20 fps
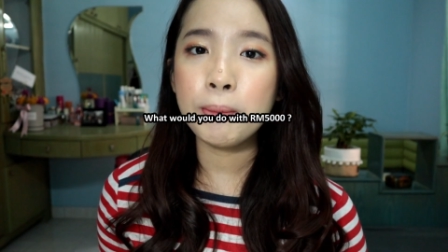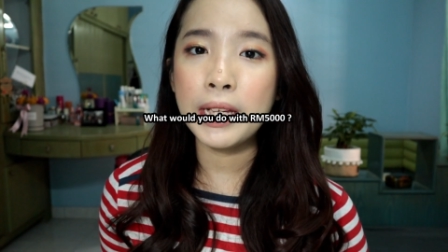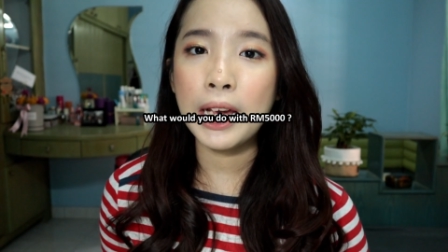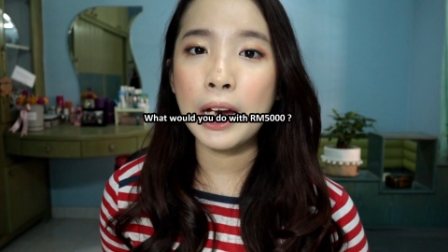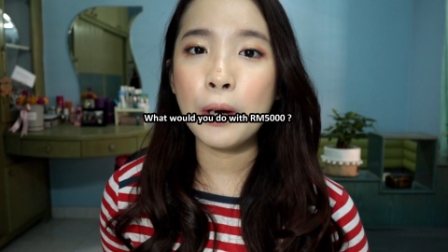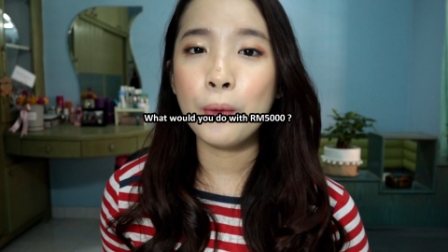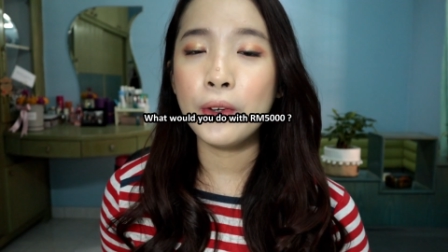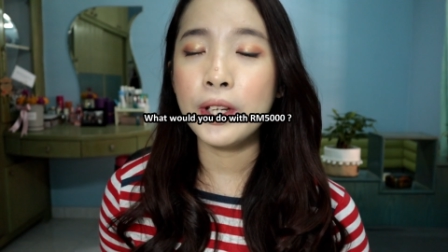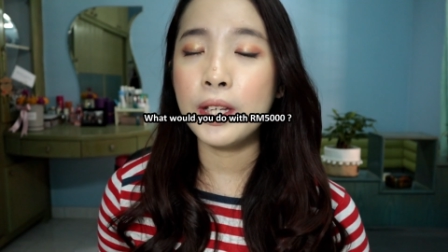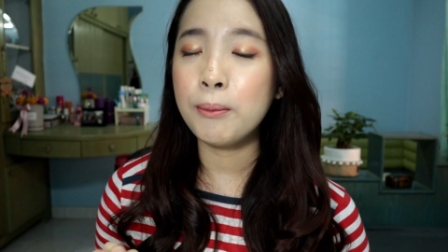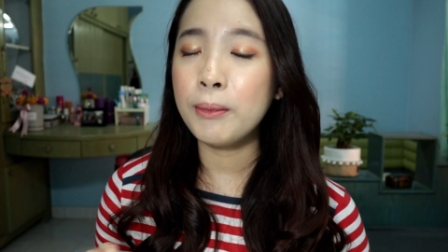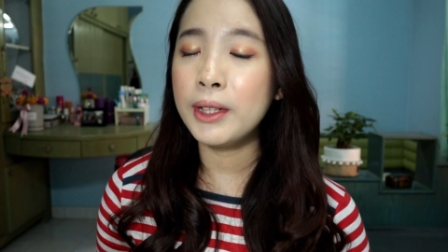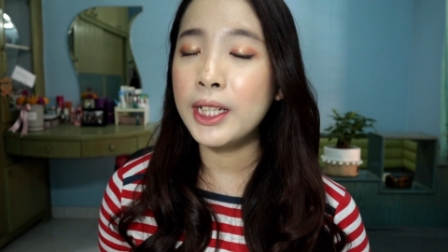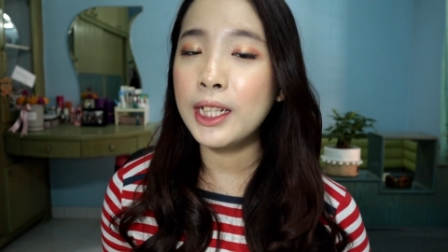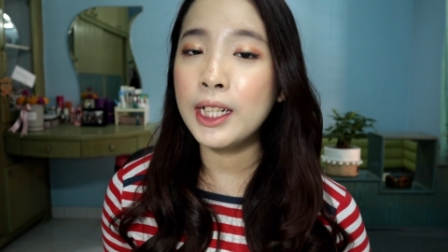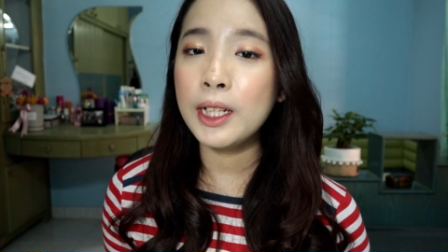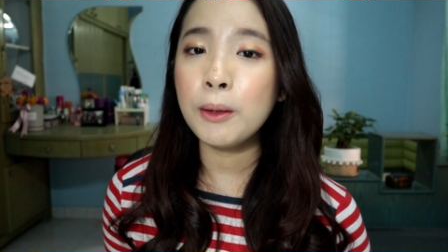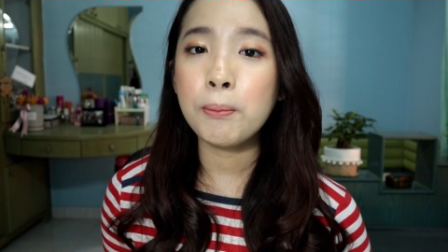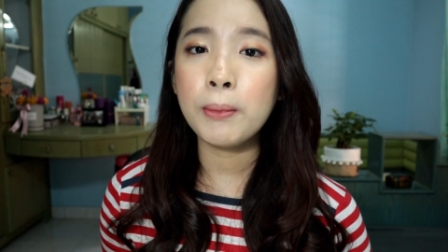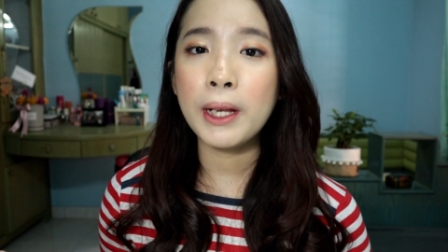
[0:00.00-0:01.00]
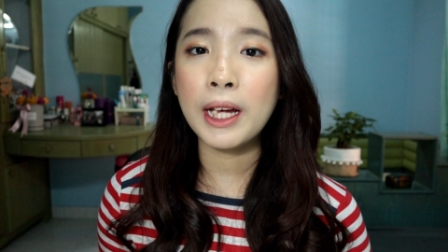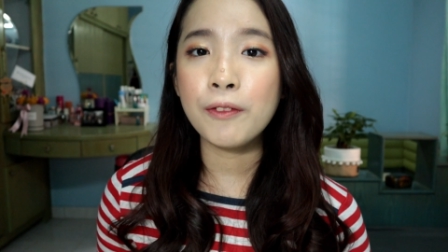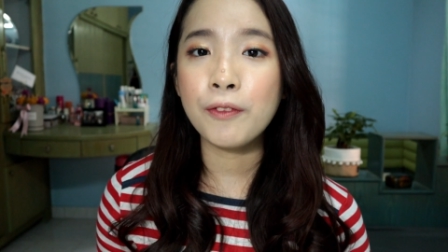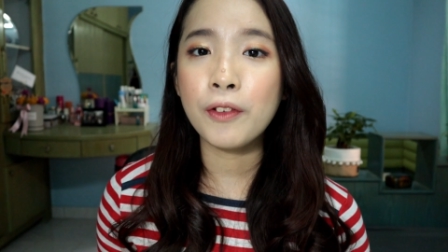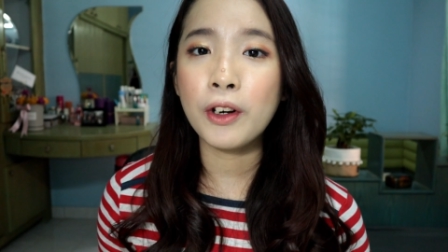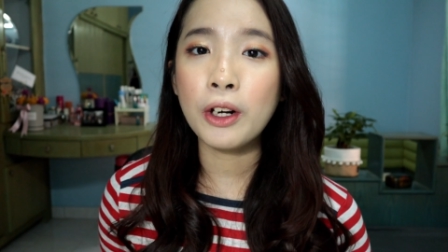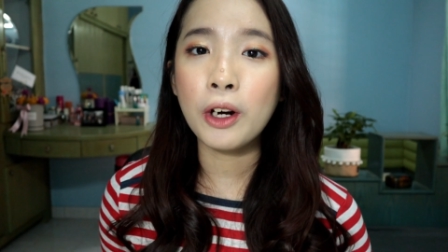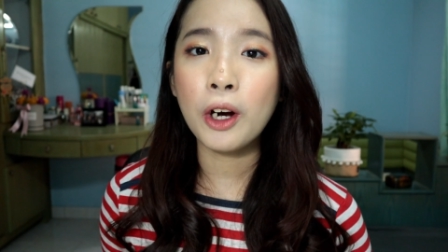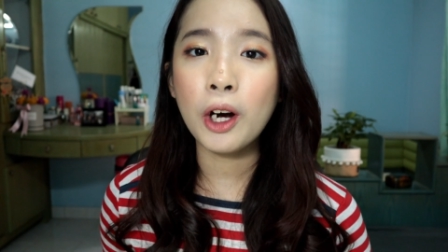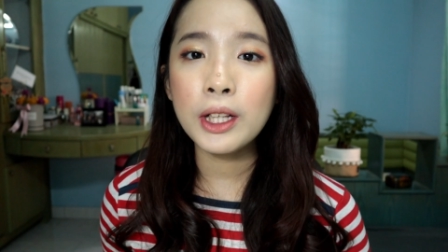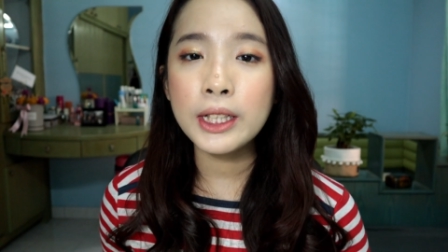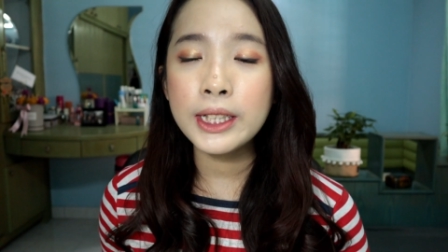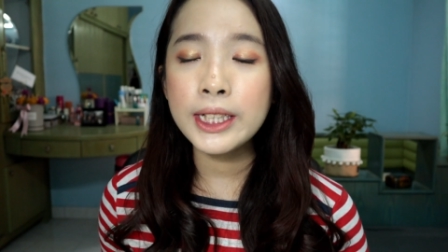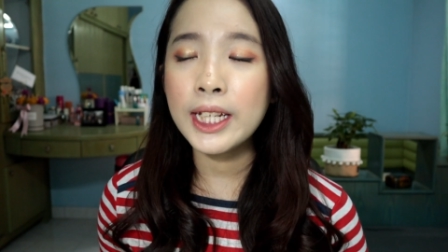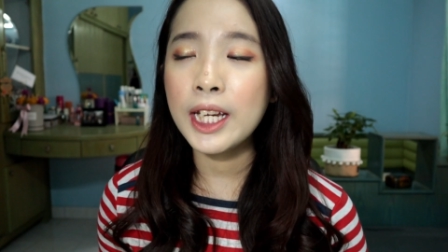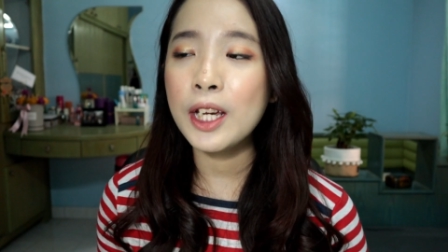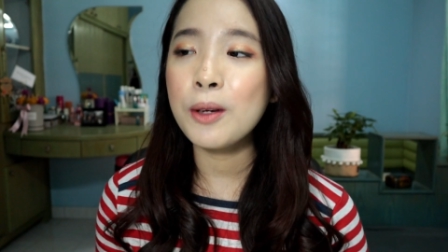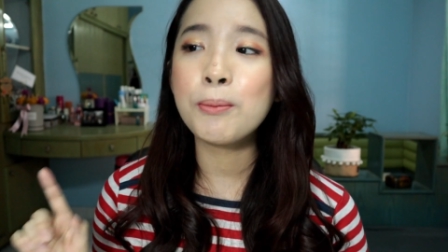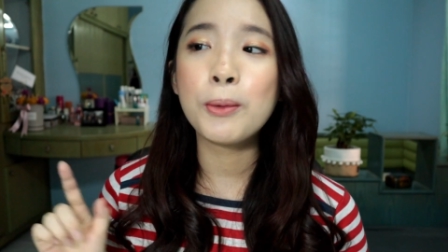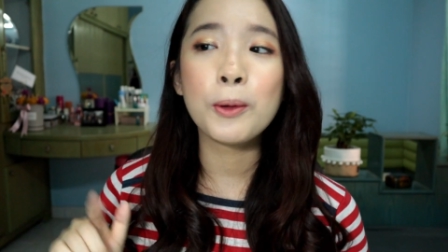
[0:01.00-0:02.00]
me, I would immediately plan for a
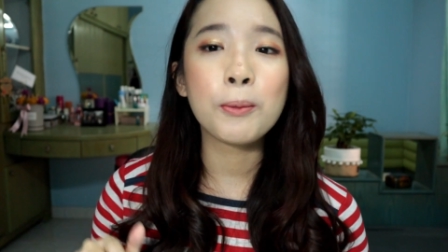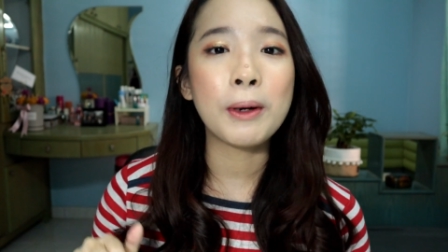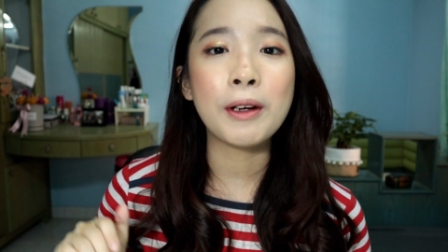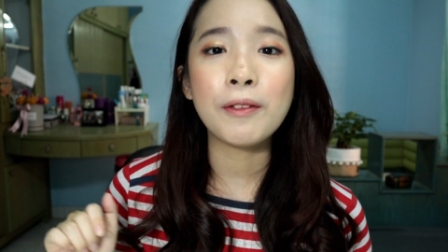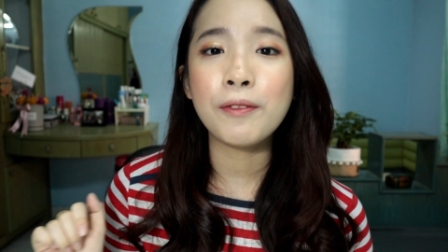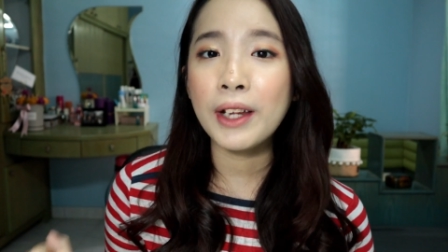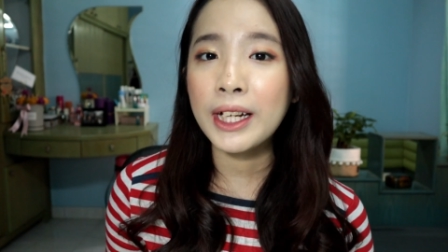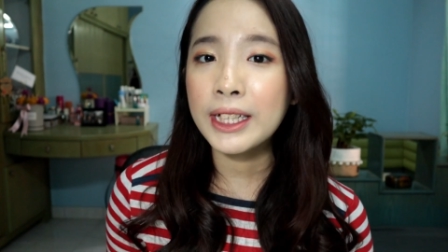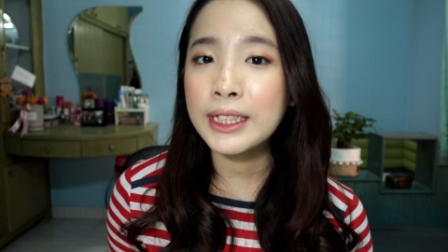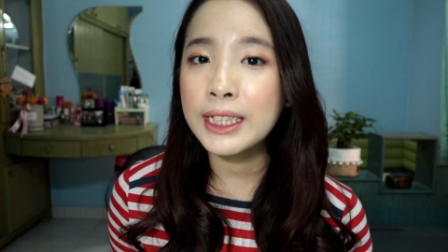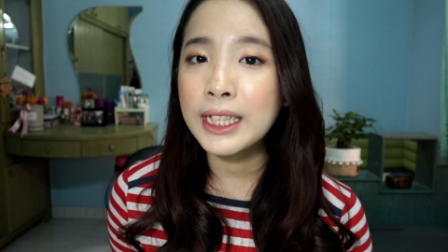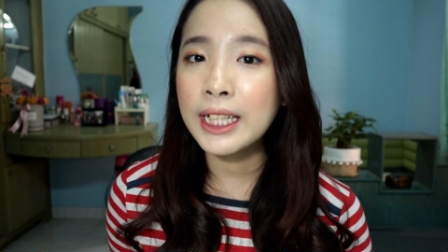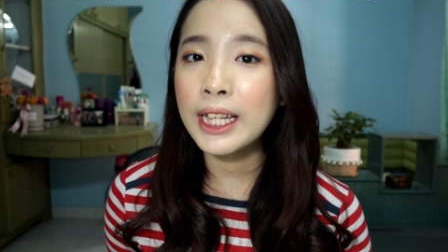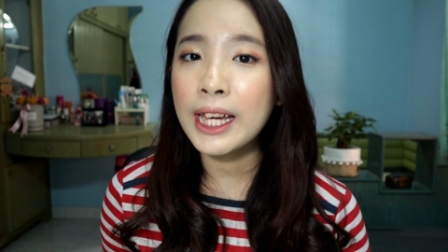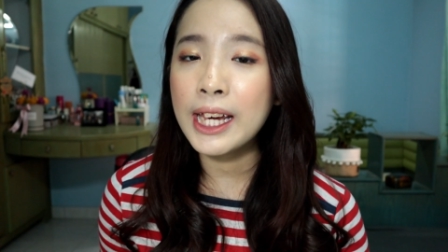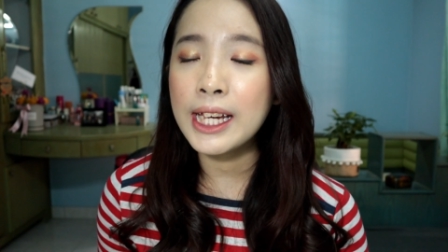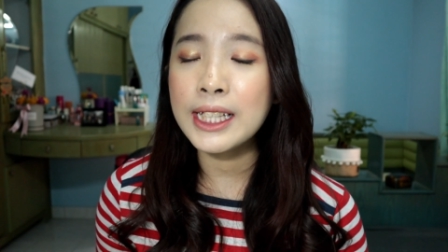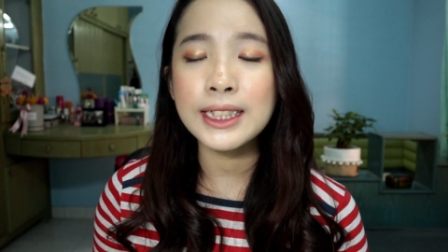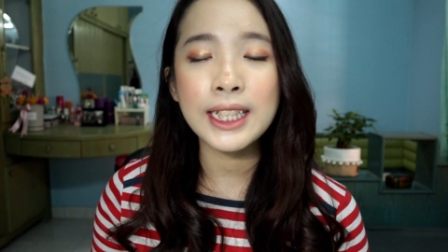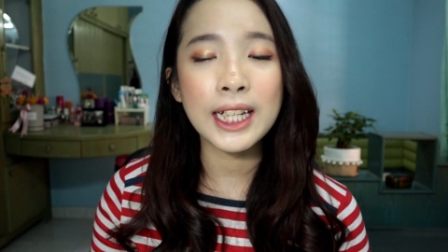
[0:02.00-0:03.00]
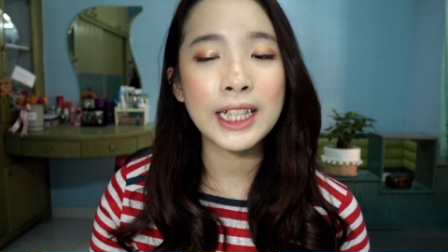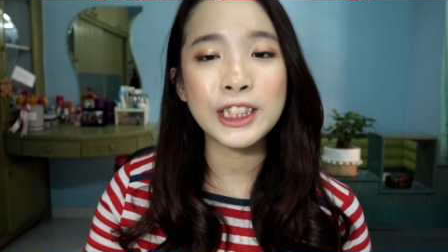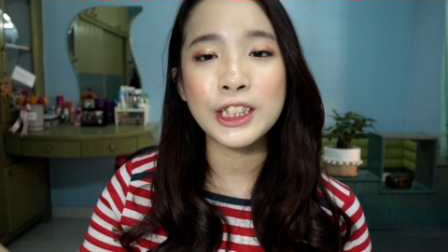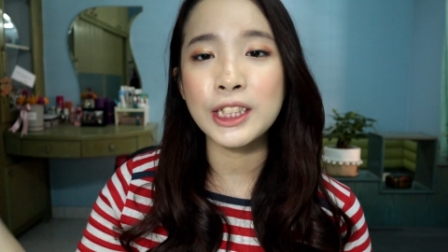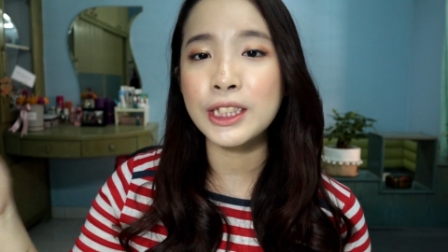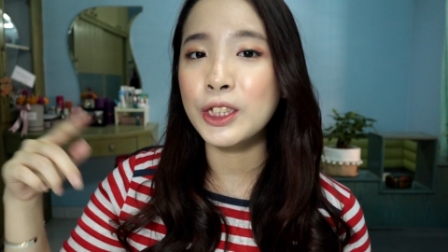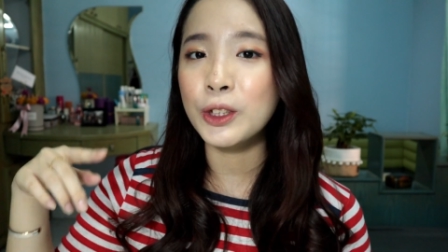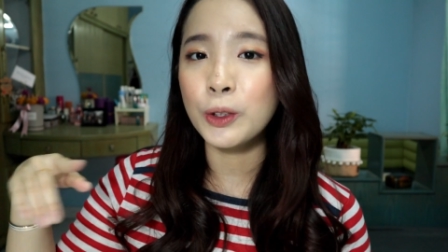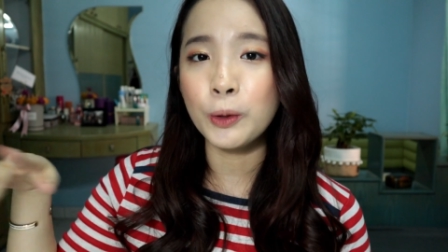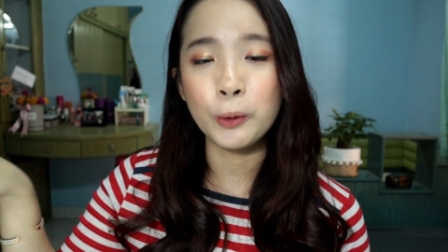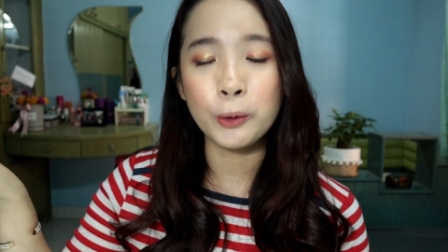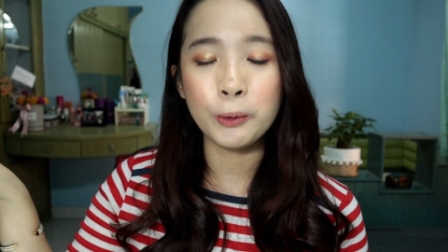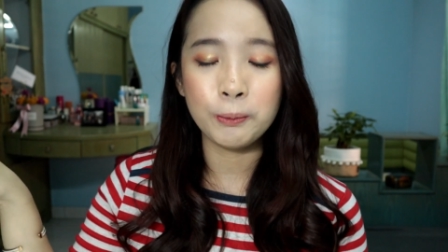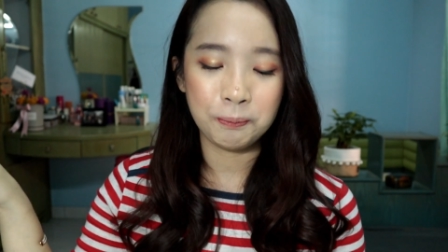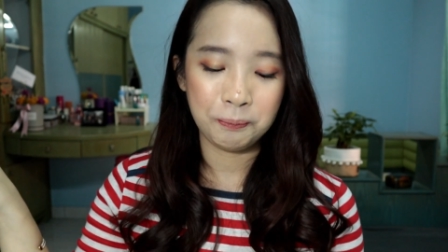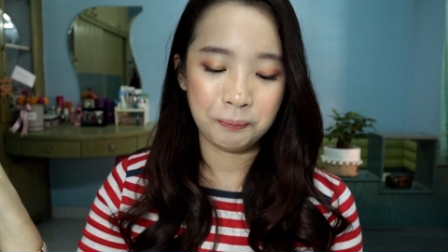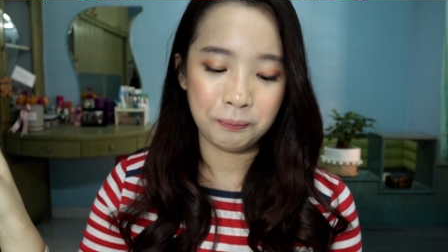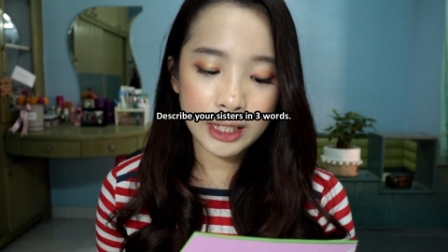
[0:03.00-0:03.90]
holiday, book my flight tickets, and just go.